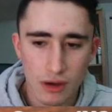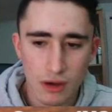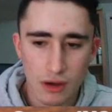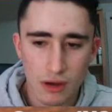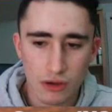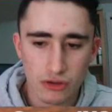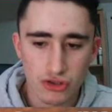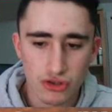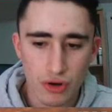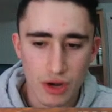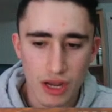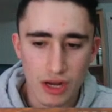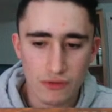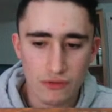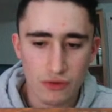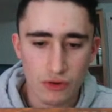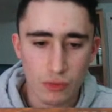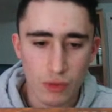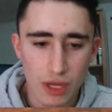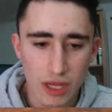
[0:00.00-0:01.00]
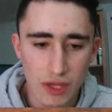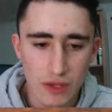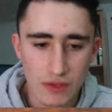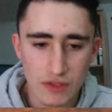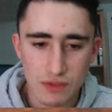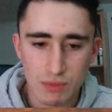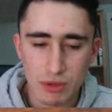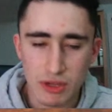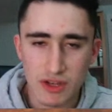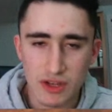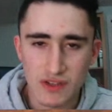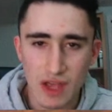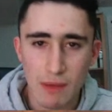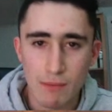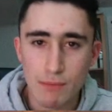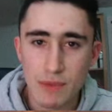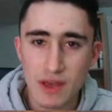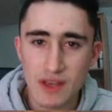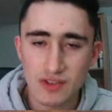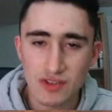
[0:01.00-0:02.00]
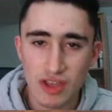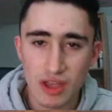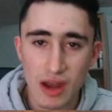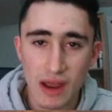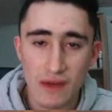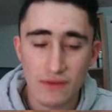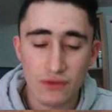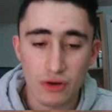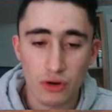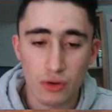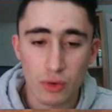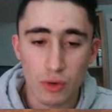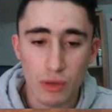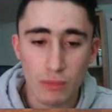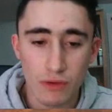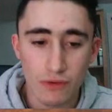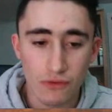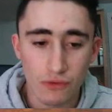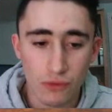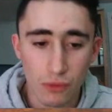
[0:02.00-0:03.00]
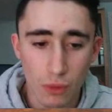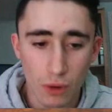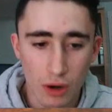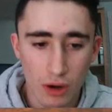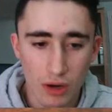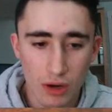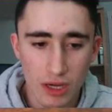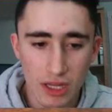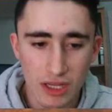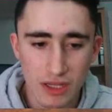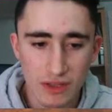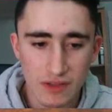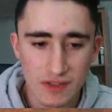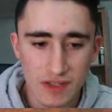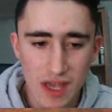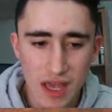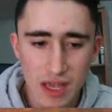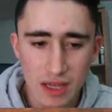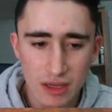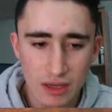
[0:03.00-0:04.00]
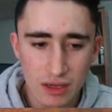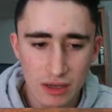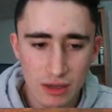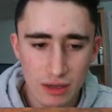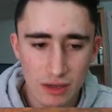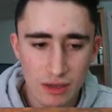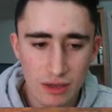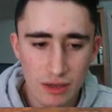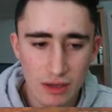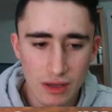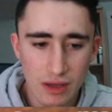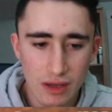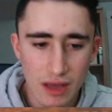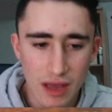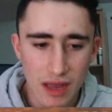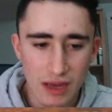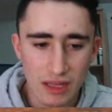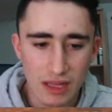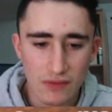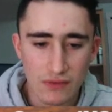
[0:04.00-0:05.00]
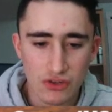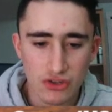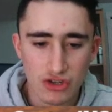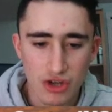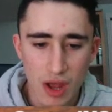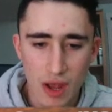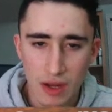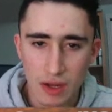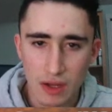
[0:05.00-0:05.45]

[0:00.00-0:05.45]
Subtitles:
a trade of queens, because I missed that after queen b4, he can take and give a check.